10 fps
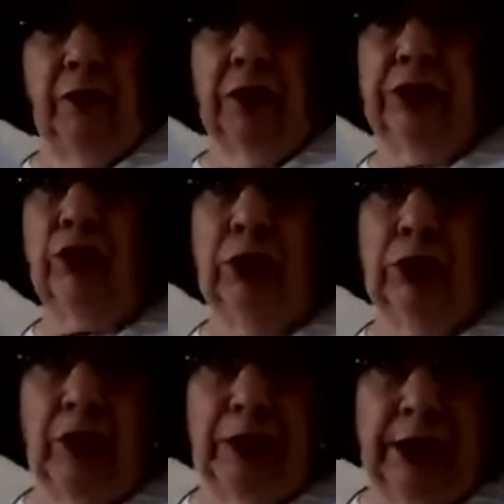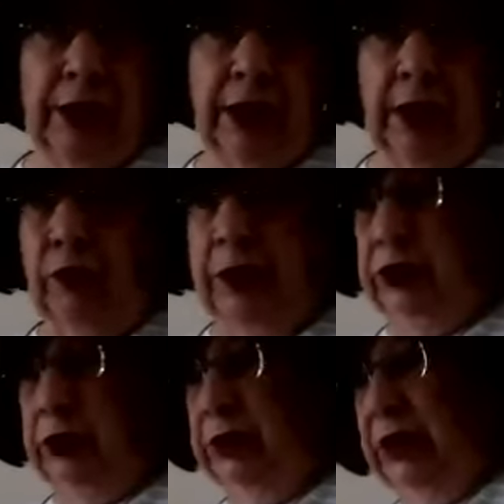what's called quadratic
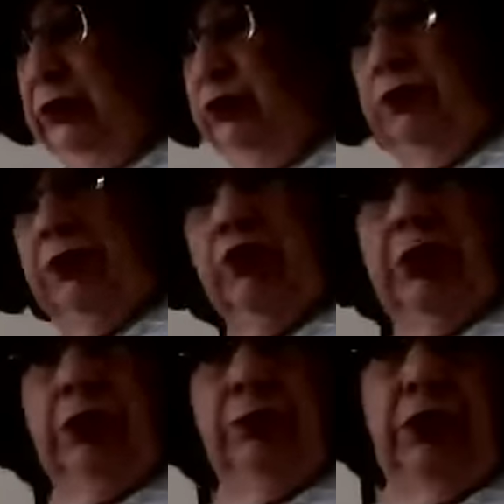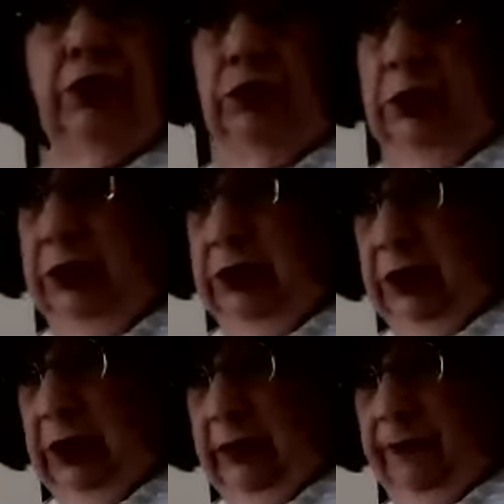equations. That's what we're going to be doing
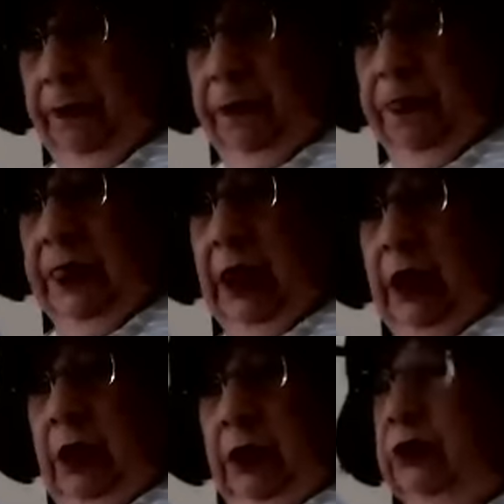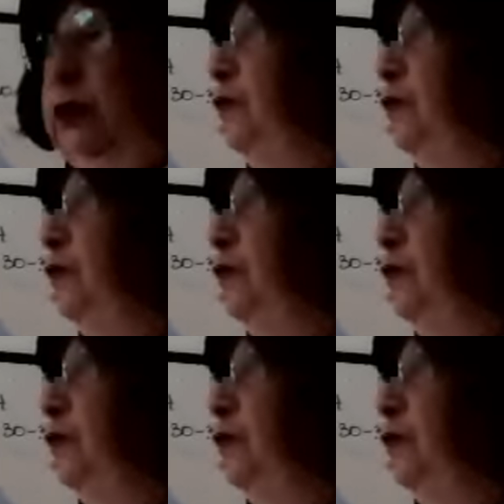today. So